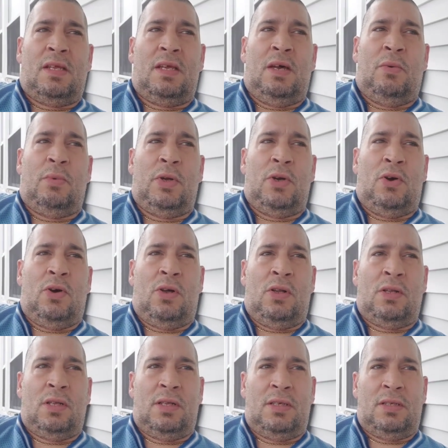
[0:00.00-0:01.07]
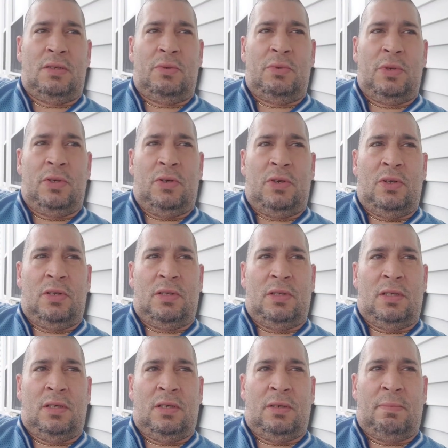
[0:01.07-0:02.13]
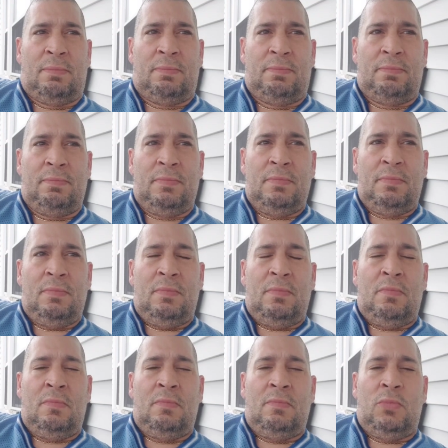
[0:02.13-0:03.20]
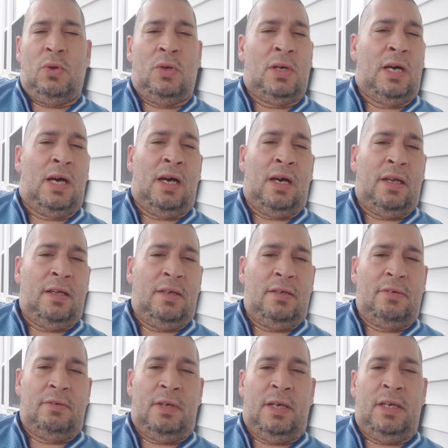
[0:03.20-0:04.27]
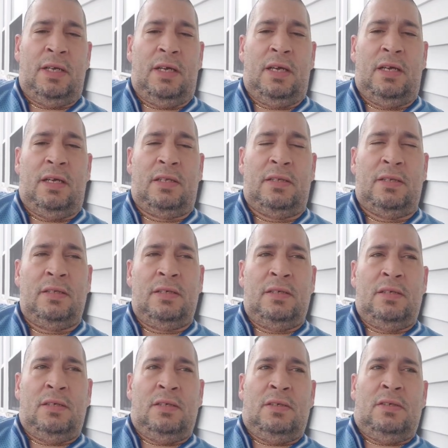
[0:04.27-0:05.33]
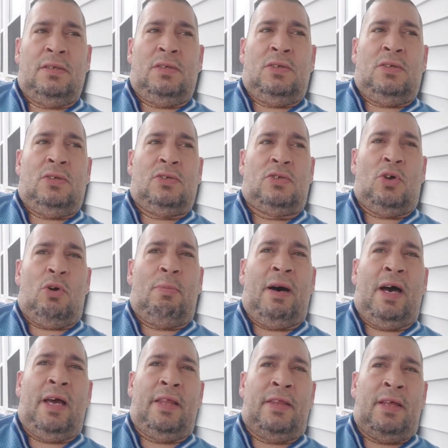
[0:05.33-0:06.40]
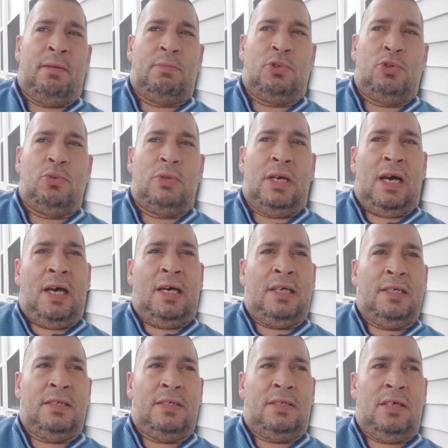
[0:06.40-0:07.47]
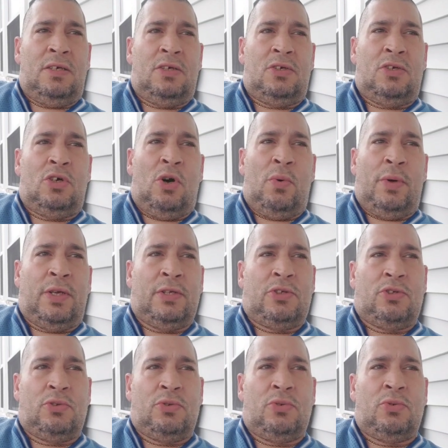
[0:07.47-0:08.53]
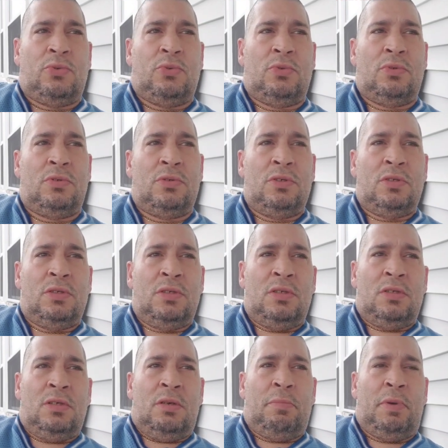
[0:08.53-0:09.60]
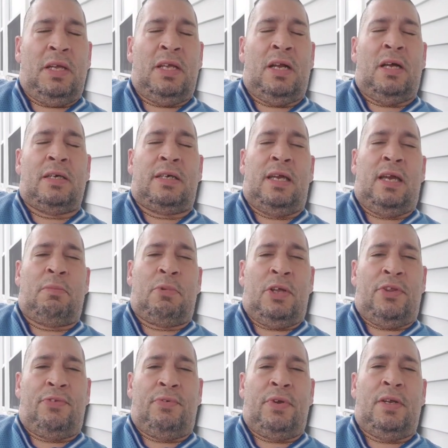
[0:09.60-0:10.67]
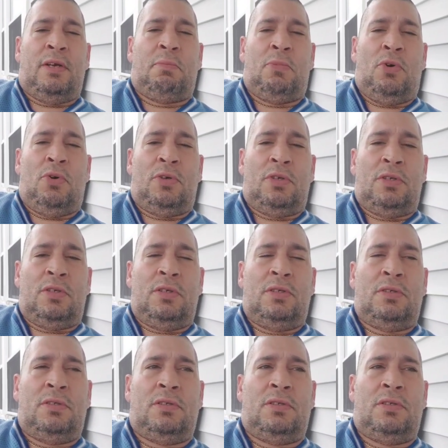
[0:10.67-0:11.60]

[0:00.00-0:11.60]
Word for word: and we all we all um, we all got high, right? And so by them two guys going to being on camera at three in the morning,